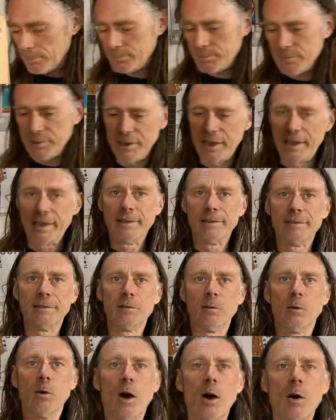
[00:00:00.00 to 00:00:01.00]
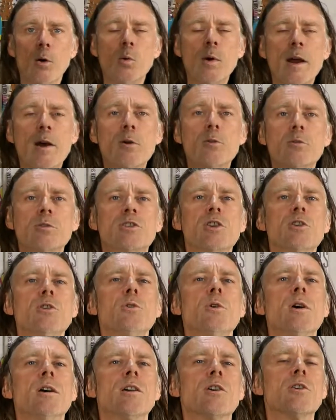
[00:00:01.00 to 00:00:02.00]
Yeah, I will
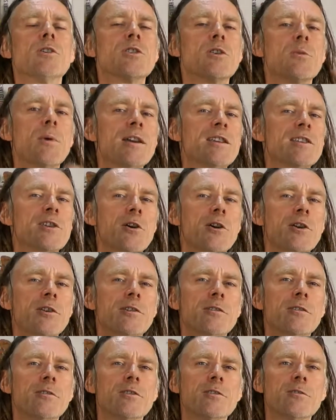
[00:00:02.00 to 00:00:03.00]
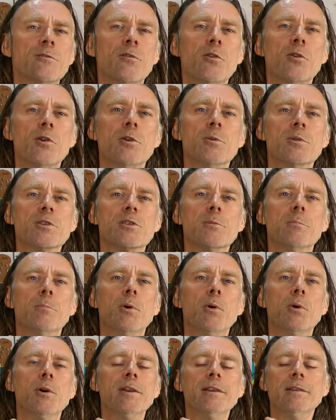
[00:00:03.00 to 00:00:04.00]
do a cutaway side for you at some
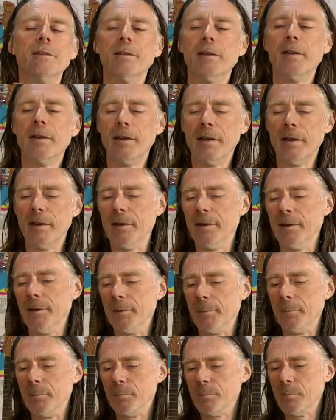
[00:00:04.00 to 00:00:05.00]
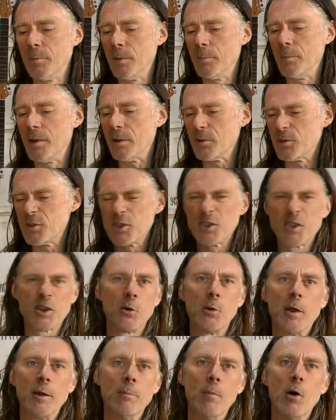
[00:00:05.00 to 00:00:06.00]
point. But that was just a
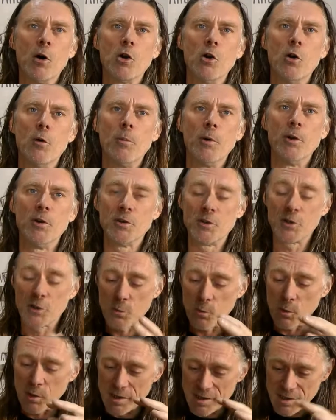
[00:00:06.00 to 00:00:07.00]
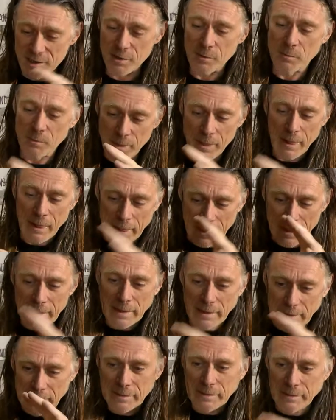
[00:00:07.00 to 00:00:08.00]
quick mock-up, and I just wanted to
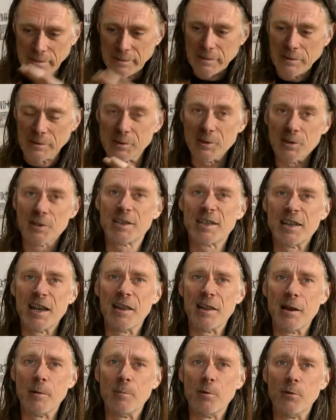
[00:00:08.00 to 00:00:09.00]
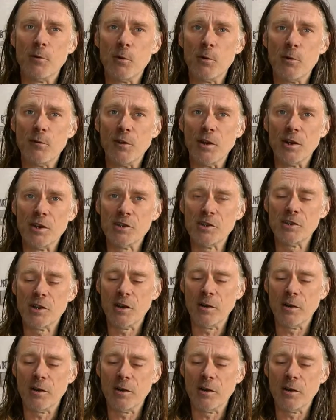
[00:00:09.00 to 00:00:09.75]
just say that before we finish.